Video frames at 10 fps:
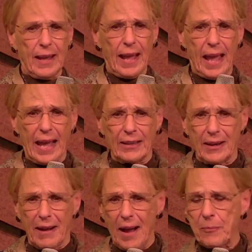And
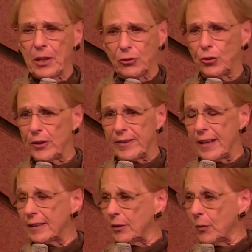I'm not sure
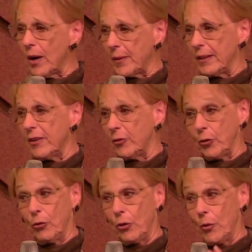exactly why that is,
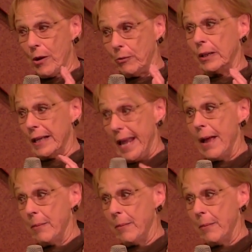although I really am.